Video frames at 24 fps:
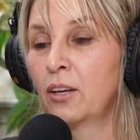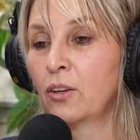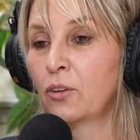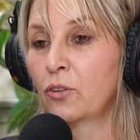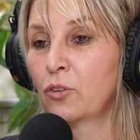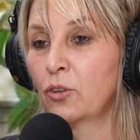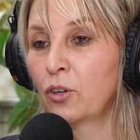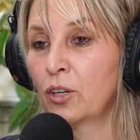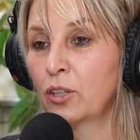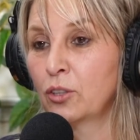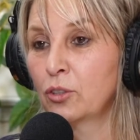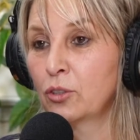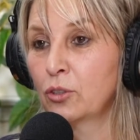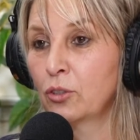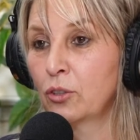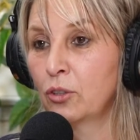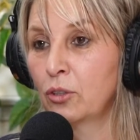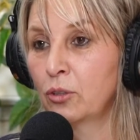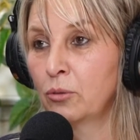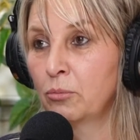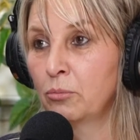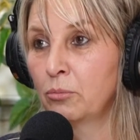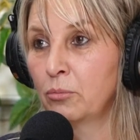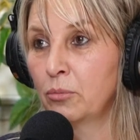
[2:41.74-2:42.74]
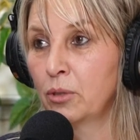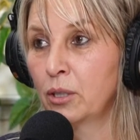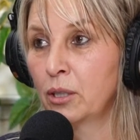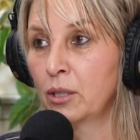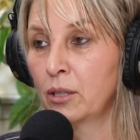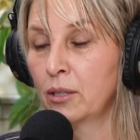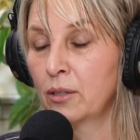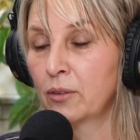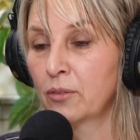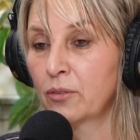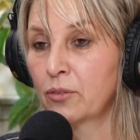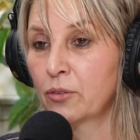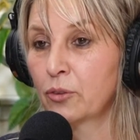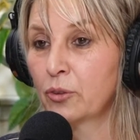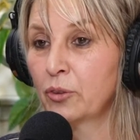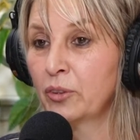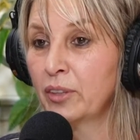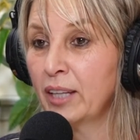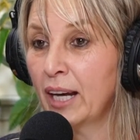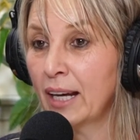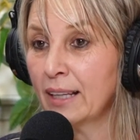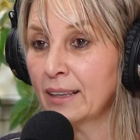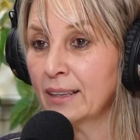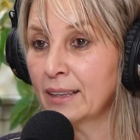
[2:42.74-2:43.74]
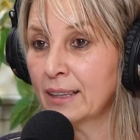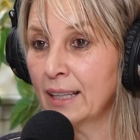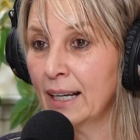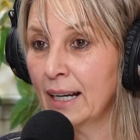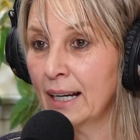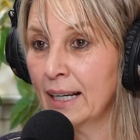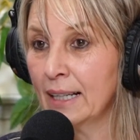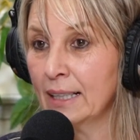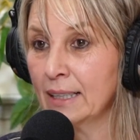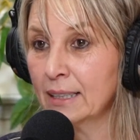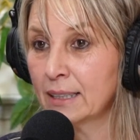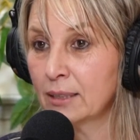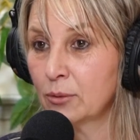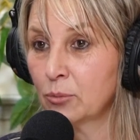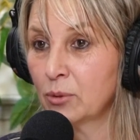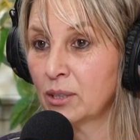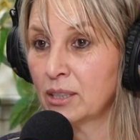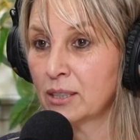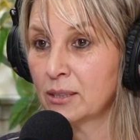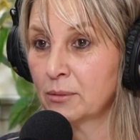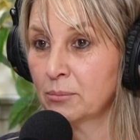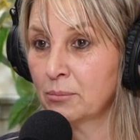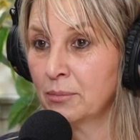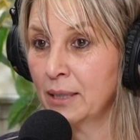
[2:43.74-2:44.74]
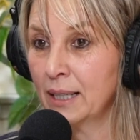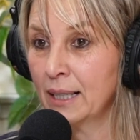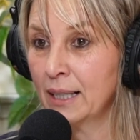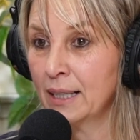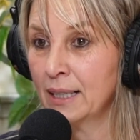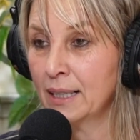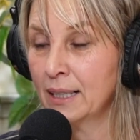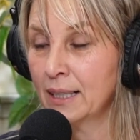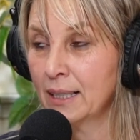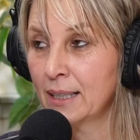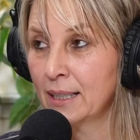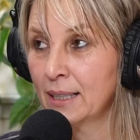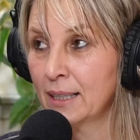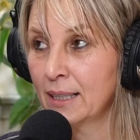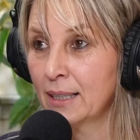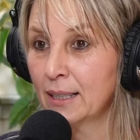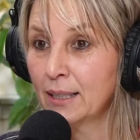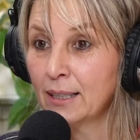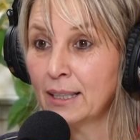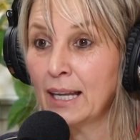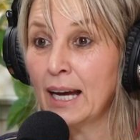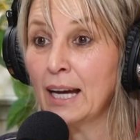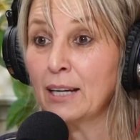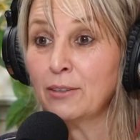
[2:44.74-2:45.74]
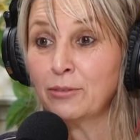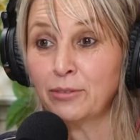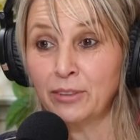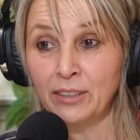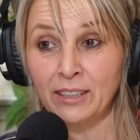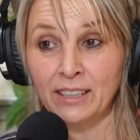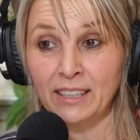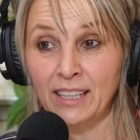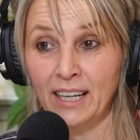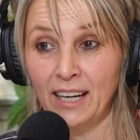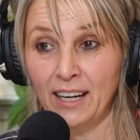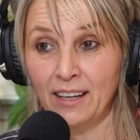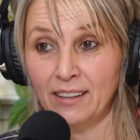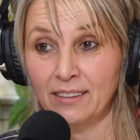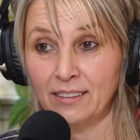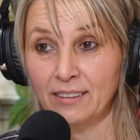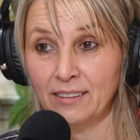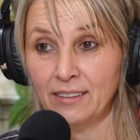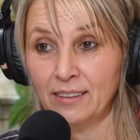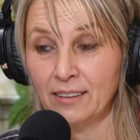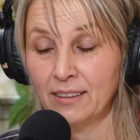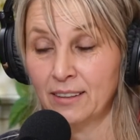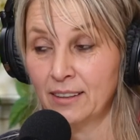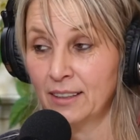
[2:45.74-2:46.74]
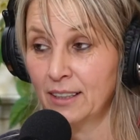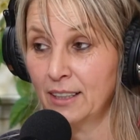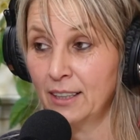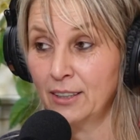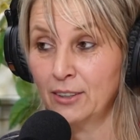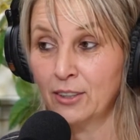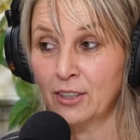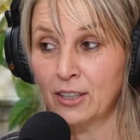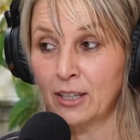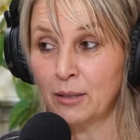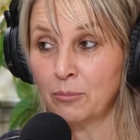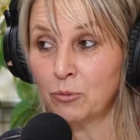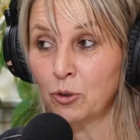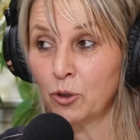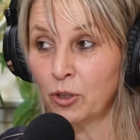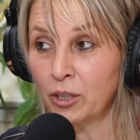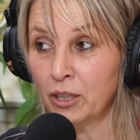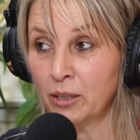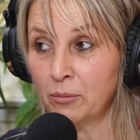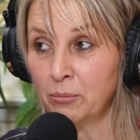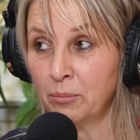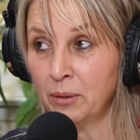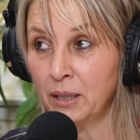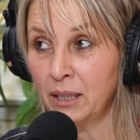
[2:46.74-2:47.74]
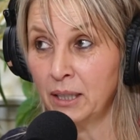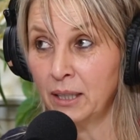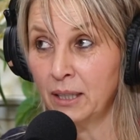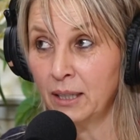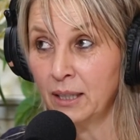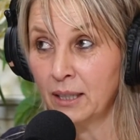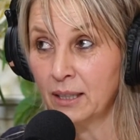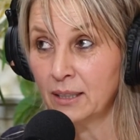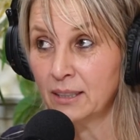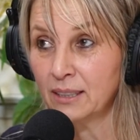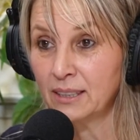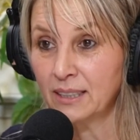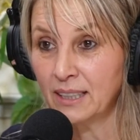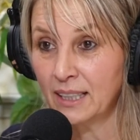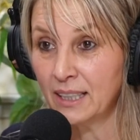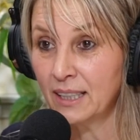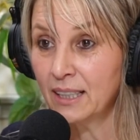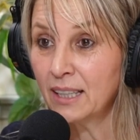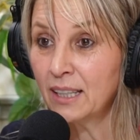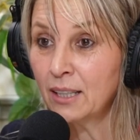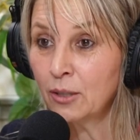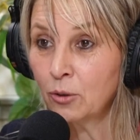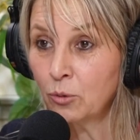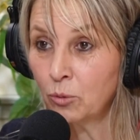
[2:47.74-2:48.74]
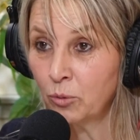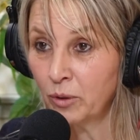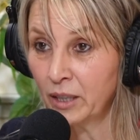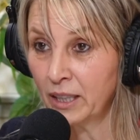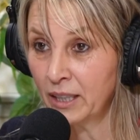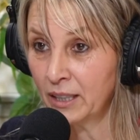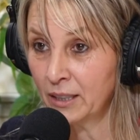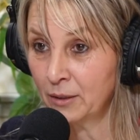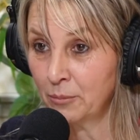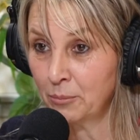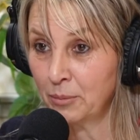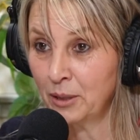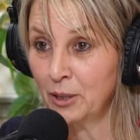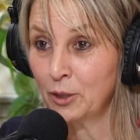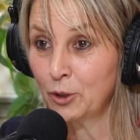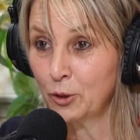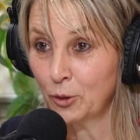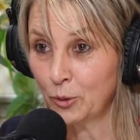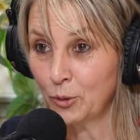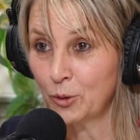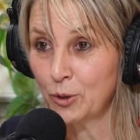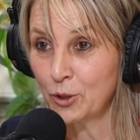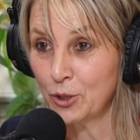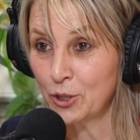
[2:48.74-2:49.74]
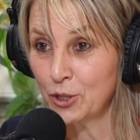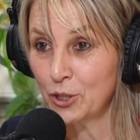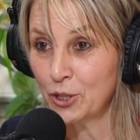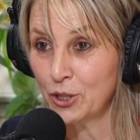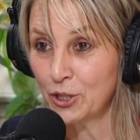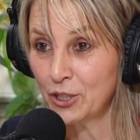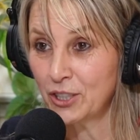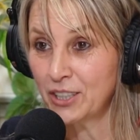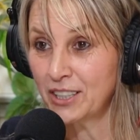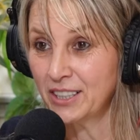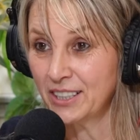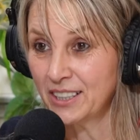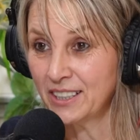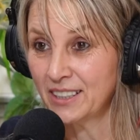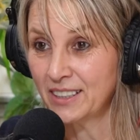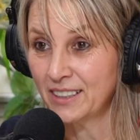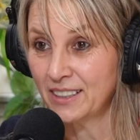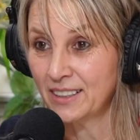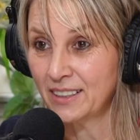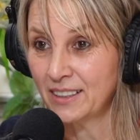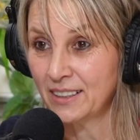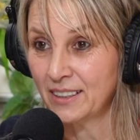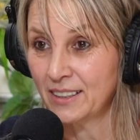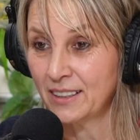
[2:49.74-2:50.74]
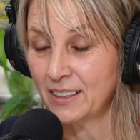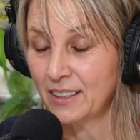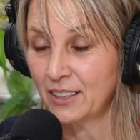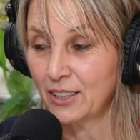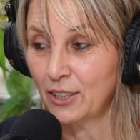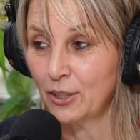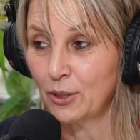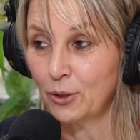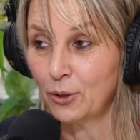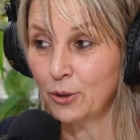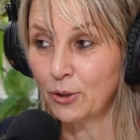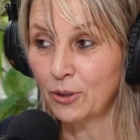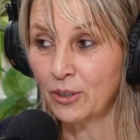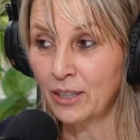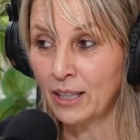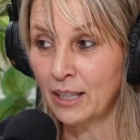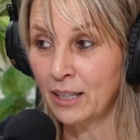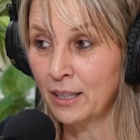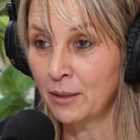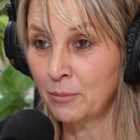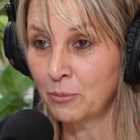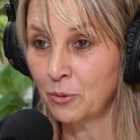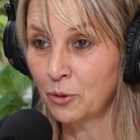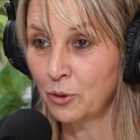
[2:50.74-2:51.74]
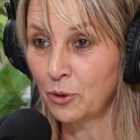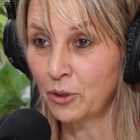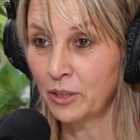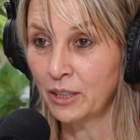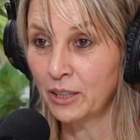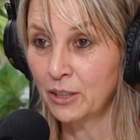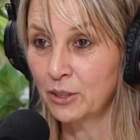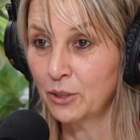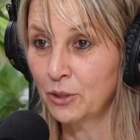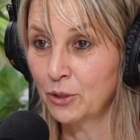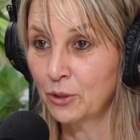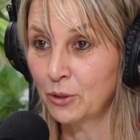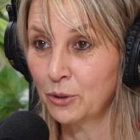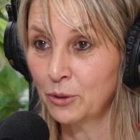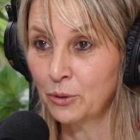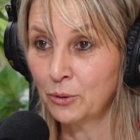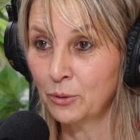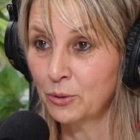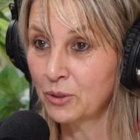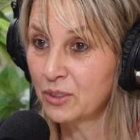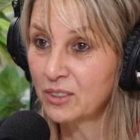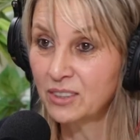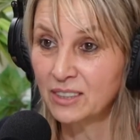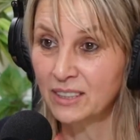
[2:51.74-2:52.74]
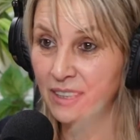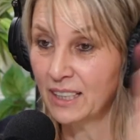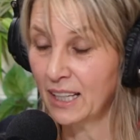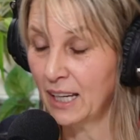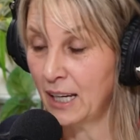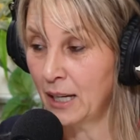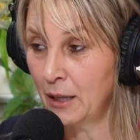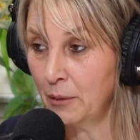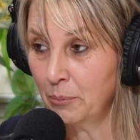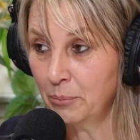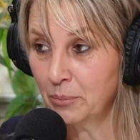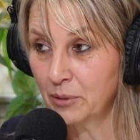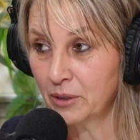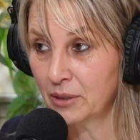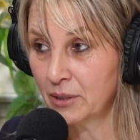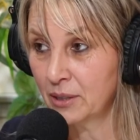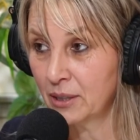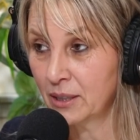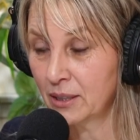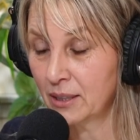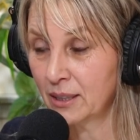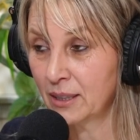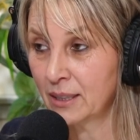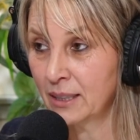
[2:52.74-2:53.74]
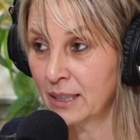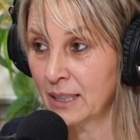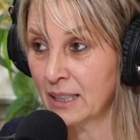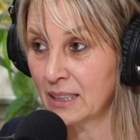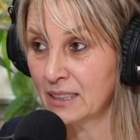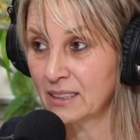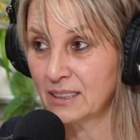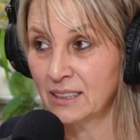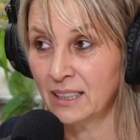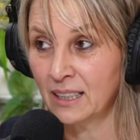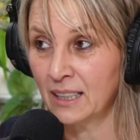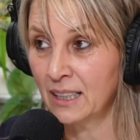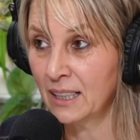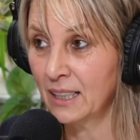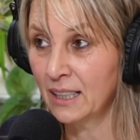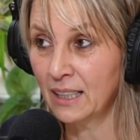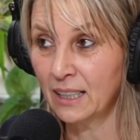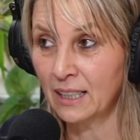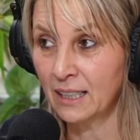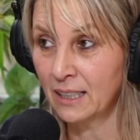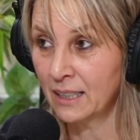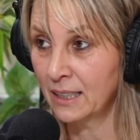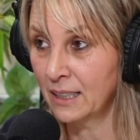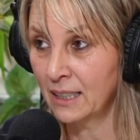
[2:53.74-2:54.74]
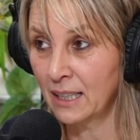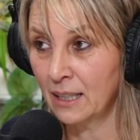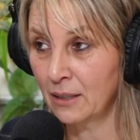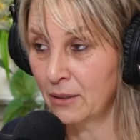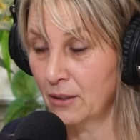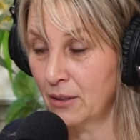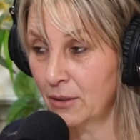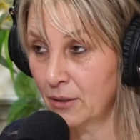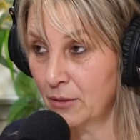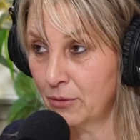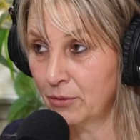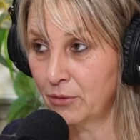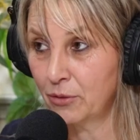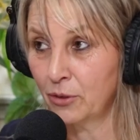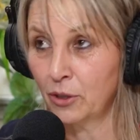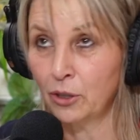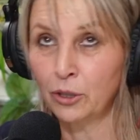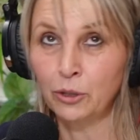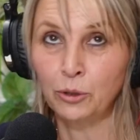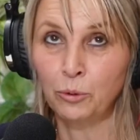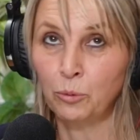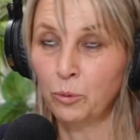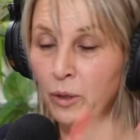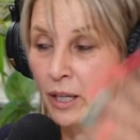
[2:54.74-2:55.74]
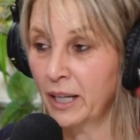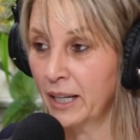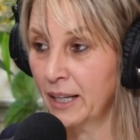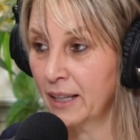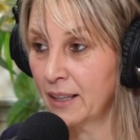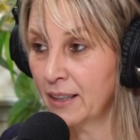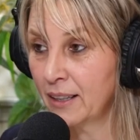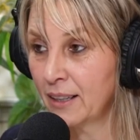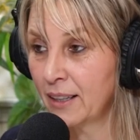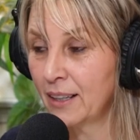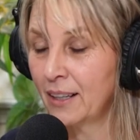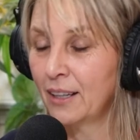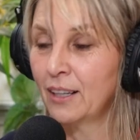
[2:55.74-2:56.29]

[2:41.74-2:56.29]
So I told so that night was my life and death. Either I'm going to be taken away and be tortured, or I am going to escape the next day and float away.